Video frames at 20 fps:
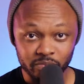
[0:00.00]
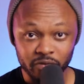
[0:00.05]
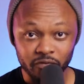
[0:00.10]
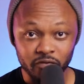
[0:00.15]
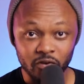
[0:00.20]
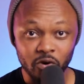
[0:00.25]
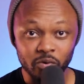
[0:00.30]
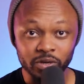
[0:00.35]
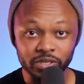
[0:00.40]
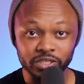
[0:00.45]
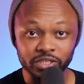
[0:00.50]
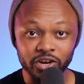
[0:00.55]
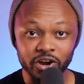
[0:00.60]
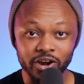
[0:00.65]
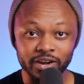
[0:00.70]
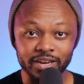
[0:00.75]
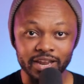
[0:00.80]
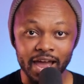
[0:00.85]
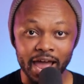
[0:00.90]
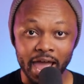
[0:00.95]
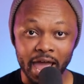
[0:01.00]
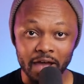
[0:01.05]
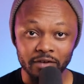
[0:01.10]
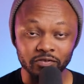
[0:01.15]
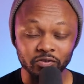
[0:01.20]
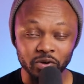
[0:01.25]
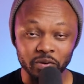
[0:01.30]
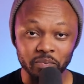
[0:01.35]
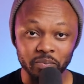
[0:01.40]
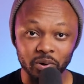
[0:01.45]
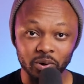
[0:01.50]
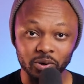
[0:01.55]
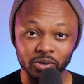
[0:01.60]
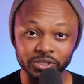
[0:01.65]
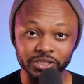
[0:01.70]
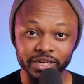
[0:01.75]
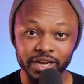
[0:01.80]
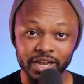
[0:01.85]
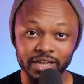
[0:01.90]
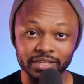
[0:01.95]
Before we start, I have to
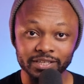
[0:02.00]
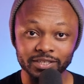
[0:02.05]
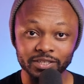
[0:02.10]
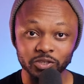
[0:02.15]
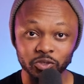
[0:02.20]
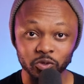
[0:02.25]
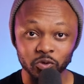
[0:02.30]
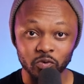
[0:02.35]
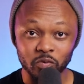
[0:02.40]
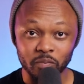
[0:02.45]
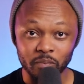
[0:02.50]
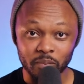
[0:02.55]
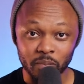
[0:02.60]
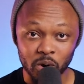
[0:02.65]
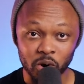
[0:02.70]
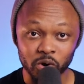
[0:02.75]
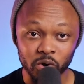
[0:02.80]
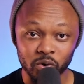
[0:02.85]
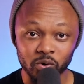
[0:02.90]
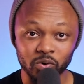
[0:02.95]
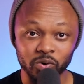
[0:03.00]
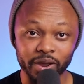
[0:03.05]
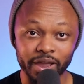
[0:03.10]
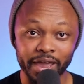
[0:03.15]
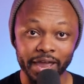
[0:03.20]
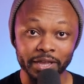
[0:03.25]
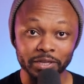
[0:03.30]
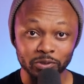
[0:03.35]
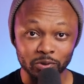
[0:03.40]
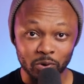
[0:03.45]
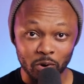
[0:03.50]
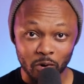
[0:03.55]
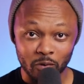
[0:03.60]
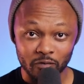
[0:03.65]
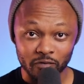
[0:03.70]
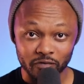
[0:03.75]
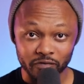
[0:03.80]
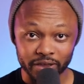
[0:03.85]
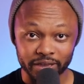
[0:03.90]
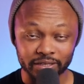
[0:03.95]
apologize to Maono and to
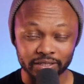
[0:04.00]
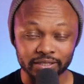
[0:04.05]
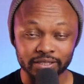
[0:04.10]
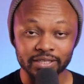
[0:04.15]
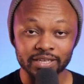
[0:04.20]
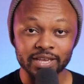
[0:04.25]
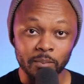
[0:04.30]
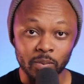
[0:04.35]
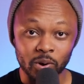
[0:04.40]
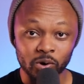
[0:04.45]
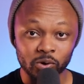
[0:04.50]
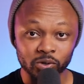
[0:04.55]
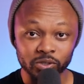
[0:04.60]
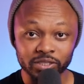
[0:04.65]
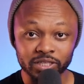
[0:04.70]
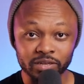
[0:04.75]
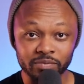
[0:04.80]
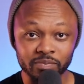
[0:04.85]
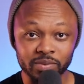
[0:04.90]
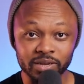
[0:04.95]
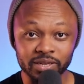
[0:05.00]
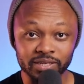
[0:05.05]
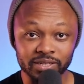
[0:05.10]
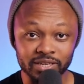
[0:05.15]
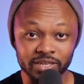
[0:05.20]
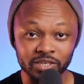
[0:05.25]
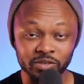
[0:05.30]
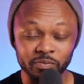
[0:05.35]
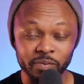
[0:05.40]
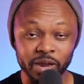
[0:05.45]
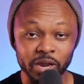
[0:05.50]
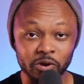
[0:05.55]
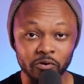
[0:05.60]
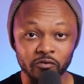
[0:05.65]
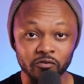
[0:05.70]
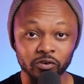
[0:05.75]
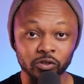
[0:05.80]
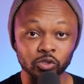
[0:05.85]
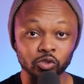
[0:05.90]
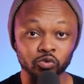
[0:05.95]
confess. Maono sent me this
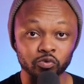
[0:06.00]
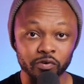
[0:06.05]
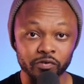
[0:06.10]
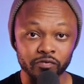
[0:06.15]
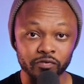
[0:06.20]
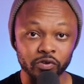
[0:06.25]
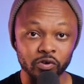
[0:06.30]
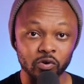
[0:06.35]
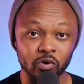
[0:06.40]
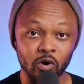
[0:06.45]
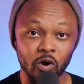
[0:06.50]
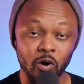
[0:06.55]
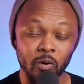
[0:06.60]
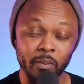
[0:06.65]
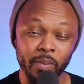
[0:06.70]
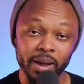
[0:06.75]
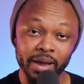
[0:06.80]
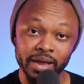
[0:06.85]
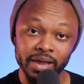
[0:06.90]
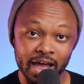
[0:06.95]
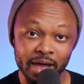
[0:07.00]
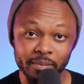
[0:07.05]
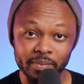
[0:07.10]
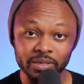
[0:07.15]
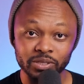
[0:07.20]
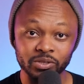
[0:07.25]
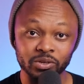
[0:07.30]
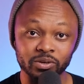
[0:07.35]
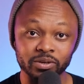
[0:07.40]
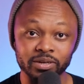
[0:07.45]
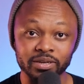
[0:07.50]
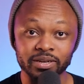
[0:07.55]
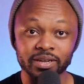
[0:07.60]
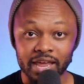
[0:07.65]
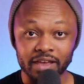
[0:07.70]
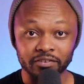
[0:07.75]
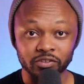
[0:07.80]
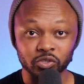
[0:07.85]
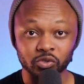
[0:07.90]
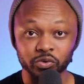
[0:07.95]
microphone to review on my Amazon
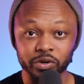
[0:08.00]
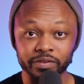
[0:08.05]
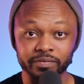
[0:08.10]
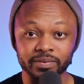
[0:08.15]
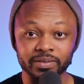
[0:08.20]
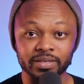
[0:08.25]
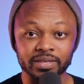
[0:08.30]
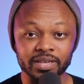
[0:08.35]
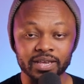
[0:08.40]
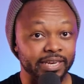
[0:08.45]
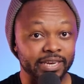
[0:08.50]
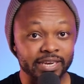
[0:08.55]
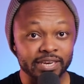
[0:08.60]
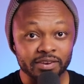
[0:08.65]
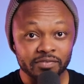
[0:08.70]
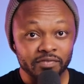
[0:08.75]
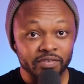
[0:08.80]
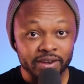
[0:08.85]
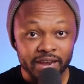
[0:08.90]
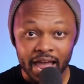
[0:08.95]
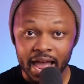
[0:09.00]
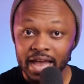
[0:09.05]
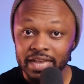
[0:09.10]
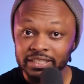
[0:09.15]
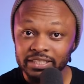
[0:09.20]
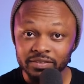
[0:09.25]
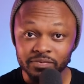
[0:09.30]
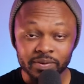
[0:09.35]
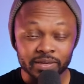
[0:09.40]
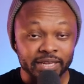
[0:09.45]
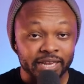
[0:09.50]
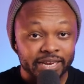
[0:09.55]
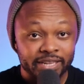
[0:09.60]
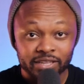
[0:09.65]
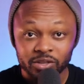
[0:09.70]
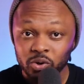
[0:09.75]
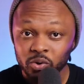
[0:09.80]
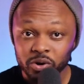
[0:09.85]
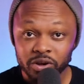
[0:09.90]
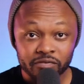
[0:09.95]
live streams. They didn't even ask me, they
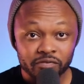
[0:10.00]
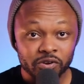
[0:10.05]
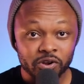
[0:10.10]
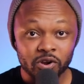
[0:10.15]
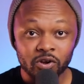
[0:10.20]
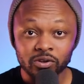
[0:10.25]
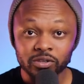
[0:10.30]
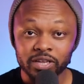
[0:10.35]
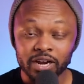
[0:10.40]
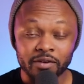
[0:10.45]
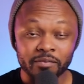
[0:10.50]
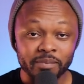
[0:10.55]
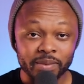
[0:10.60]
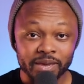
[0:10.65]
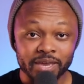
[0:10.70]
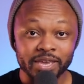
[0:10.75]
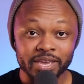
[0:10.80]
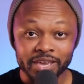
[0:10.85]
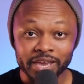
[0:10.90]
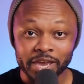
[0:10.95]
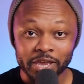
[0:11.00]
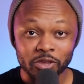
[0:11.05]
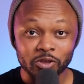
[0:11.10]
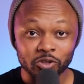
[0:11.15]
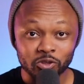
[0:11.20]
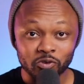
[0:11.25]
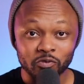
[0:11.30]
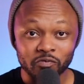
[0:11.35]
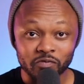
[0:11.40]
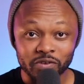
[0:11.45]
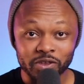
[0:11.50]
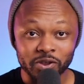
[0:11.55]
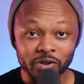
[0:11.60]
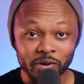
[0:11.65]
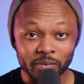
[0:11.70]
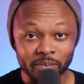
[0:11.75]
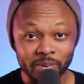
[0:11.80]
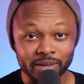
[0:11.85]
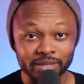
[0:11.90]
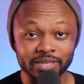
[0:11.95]
don't even know that I'm making a YouTube video
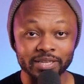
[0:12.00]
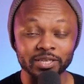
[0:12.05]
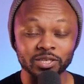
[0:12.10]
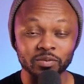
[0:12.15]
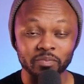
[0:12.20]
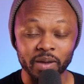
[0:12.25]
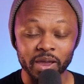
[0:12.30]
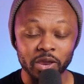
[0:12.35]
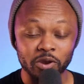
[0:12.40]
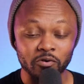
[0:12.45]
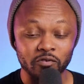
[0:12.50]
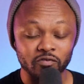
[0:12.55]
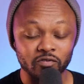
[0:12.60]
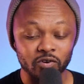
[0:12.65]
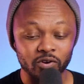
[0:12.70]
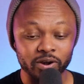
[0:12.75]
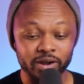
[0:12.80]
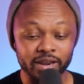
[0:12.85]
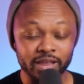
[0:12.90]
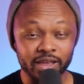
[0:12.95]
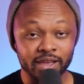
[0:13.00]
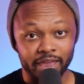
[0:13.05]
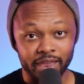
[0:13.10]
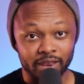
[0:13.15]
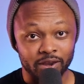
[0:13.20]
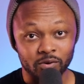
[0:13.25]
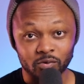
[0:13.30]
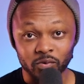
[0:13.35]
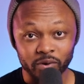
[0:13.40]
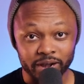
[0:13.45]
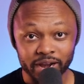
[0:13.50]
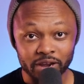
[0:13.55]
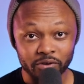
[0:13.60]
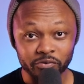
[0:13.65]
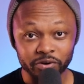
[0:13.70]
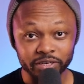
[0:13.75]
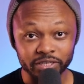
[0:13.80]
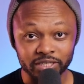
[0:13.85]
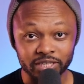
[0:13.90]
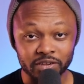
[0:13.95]
about this microphone. And when I
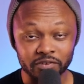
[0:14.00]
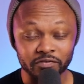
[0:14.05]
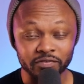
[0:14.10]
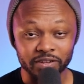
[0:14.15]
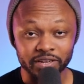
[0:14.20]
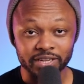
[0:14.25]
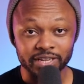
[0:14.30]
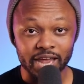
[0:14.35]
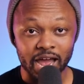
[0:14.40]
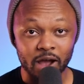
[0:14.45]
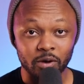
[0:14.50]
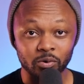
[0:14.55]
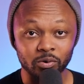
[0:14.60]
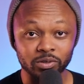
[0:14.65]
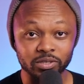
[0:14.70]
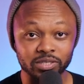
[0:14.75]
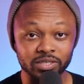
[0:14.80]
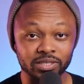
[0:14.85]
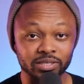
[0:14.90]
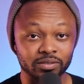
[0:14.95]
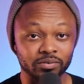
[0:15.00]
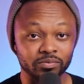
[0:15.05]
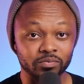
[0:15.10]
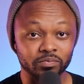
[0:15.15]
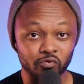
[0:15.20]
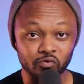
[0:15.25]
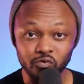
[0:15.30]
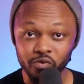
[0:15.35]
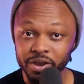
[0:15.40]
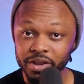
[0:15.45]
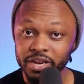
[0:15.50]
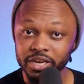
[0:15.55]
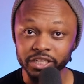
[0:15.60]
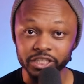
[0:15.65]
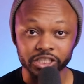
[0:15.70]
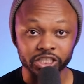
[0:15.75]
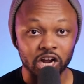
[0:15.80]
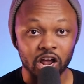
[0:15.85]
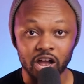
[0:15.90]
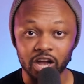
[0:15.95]
received it, I was really
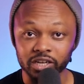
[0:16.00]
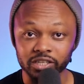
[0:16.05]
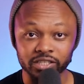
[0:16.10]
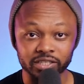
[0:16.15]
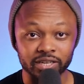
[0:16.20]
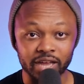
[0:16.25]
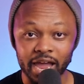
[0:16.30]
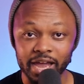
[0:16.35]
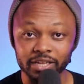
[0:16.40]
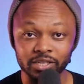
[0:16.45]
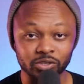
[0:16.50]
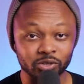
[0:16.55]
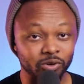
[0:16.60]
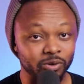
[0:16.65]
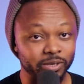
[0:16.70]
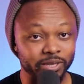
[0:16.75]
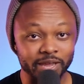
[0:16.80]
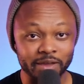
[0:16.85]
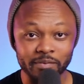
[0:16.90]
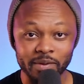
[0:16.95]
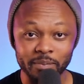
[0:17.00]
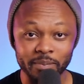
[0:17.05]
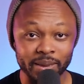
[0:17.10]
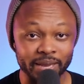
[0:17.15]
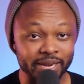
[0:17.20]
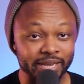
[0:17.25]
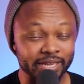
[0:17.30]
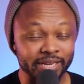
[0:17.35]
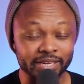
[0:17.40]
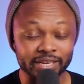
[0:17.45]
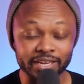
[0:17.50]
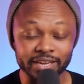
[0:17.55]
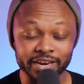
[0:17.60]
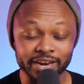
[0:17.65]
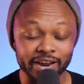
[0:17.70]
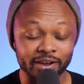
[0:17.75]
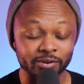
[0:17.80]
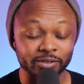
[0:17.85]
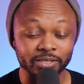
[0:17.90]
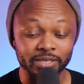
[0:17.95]
shocked. I told them, I made it
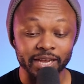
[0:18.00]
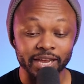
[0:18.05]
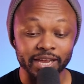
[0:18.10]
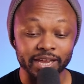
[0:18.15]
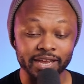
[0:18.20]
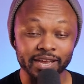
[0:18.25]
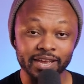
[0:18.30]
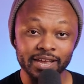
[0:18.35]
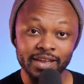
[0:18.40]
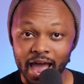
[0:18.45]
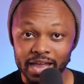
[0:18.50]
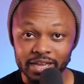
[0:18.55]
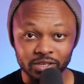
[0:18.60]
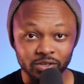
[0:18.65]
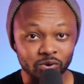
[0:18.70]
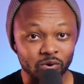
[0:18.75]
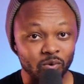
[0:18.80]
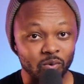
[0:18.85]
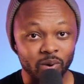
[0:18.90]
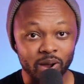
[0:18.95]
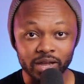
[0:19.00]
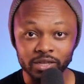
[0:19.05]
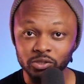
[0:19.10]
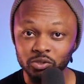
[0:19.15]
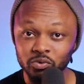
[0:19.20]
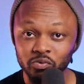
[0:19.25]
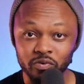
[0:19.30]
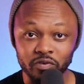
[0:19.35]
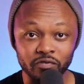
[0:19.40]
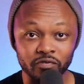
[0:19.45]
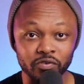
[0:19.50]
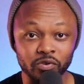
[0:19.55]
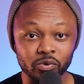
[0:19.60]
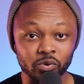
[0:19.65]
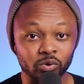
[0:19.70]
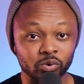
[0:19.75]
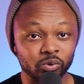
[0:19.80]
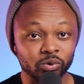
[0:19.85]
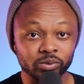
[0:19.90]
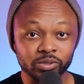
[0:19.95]
clear, I was like, I don't want to
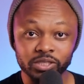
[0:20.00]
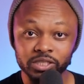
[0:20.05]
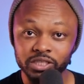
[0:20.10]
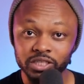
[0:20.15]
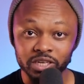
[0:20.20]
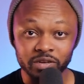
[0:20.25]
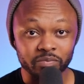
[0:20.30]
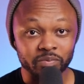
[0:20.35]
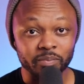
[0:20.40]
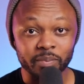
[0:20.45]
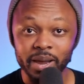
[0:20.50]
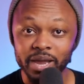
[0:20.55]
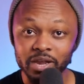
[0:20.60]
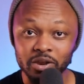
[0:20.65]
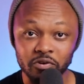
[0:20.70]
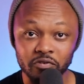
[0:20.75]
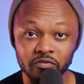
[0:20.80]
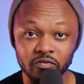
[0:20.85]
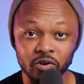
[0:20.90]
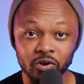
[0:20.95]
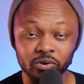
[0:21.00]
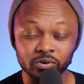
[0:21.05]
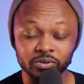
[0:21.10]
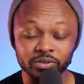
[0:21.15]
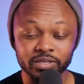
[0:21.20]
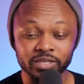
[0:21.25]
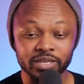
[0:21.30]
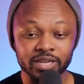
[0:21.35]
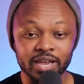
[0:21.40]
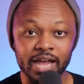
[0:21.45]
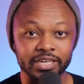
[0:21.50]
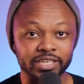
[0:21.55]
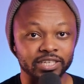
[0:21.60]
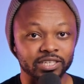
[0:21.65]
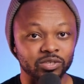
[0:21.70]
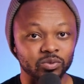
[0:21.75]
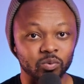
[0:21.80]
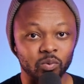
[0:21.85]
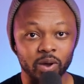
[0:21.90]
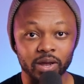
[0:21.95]
review cheap microphones. I
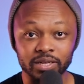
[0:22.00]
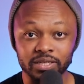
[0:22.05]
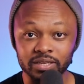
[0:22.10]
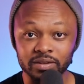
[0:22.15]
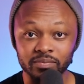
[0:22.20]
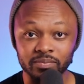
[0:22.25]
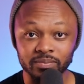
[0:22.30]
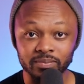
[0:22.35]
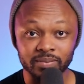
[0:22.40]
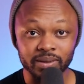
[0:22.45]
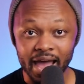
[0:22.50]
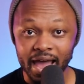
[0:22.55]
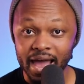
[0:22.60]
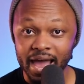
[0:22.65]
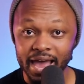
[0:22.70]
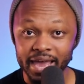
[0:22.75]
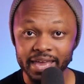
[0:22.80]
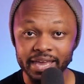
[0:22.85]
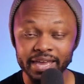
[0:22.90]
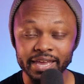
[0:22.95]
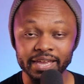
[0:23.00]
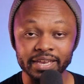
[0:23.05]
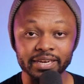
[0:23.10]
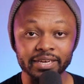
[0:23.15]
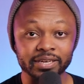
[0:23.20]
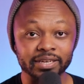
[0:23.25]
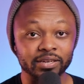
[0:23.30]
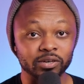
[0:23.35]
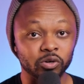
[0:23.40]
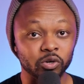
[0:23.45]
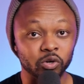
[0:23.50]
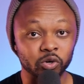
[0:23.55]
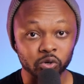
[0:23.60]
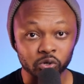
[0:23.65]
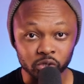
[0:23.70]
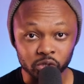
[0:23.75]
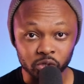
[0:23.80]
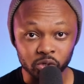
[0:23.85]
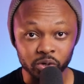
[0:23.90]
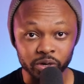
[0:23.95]
just want some high end
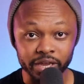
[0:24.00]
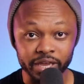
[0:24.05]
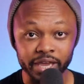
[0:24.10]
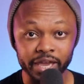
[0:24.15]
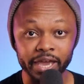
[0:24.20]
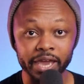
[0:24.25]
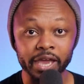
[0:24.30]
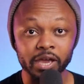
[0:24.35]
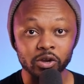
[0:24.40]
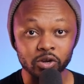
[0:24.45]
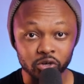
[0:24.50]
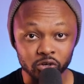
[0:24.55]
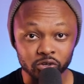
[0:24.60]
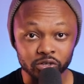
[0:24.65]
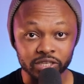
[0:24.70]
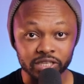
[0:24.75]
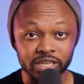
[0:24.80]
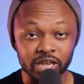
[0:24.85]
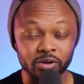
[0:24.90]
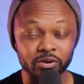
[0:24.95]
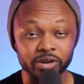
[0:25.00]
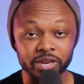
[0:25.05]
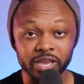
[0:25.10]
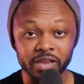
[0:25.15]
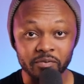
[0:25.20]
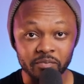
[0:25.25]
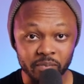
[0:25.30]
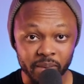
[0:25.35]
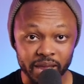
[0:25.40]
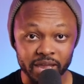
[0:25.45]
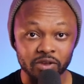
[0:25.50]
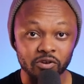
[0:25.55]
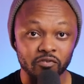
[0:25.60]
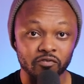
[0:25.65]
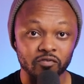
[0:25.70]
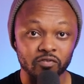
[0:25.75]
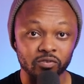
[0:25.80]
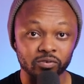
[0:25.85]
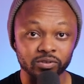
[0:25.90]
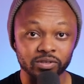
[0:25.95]
good looking and good sounding
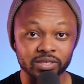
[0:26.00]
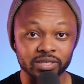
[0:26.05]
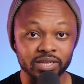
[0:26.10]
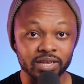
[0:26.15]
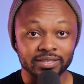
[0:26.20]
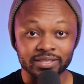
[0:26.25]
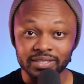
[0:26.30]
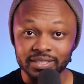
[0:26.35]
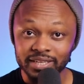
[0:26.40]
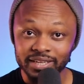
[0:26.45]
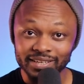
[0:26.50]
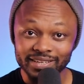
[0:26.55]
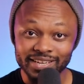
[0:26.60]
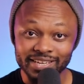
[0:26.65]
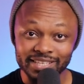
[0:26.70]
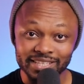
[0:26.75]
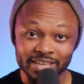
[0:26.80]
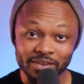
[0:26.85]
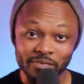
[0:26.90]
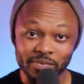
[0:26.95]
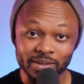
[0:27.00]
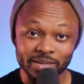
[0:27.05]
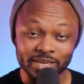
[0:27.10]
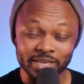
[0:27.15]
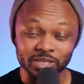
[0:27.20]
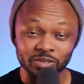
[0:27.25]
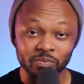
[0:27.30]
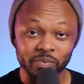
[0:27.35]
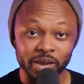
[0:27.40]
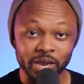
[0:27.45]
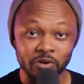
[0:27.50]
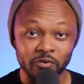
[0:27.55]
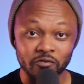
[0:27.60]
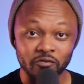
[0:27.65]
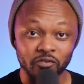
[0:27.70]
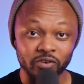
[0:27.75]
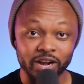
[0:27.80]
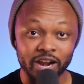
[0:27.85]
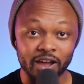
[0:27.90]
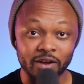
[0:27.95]
microphones. Still, they sent me this
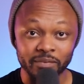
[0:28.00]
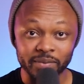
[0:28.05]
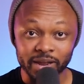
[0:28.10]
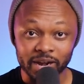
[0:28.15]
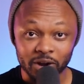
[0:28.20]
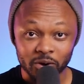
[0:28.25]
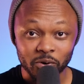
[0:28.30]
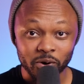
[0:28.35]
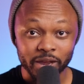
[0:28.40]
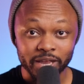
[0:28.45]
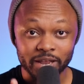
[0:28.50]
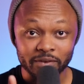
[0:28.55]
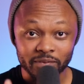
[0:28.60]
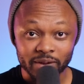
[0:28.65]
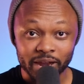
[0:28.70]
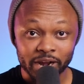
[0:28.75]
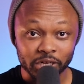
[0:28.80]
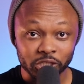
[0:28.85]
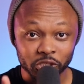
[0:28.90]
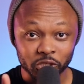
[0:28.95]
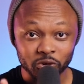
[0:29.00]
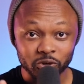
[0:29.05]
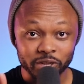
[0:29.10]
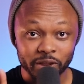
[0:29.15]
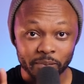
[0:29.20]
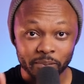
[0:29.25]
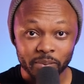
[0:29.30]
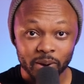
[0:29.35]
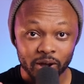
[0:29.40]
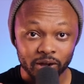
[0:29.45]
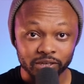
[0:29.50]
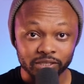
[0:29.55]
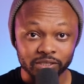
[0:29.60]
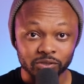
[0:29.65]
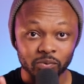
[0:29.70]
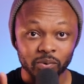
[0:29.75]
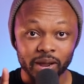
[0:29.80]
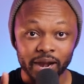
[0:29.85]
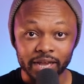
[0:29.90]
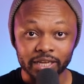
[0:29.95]
microphone. Now I'm gonna go ahead, I'm gonna show you the box,
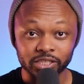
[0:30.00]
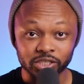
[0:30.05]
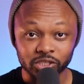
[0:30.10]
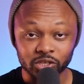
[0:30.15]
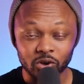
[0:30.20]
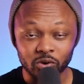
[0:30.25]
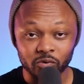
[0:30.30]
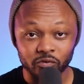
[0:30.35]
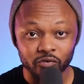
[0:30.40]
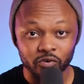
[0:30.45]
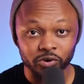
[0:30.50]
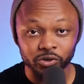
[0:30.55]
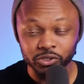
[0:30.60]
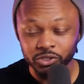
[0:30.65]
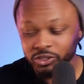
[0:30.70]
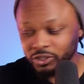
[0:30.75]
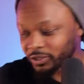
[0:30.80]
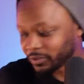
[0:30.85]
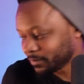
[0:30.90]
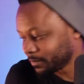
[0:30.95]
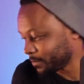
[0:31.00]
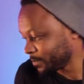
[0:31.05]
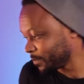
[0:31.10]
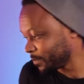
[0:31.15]
what I saw first.